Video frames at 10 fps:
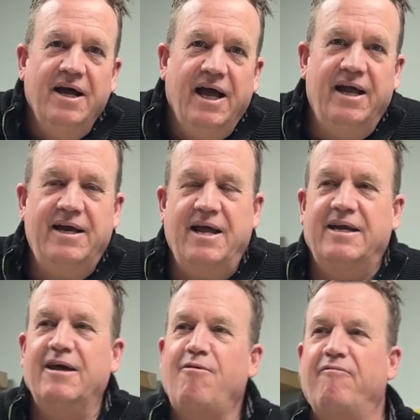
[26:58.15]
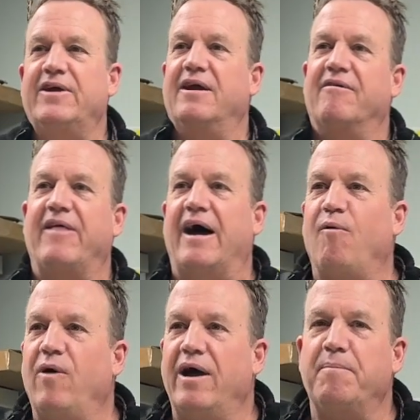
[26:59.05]
And get over here
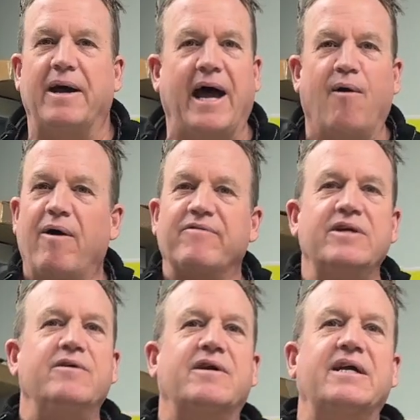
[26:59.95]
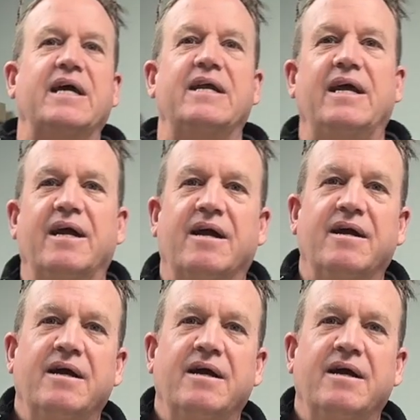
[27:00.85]
that way. But however you can get here,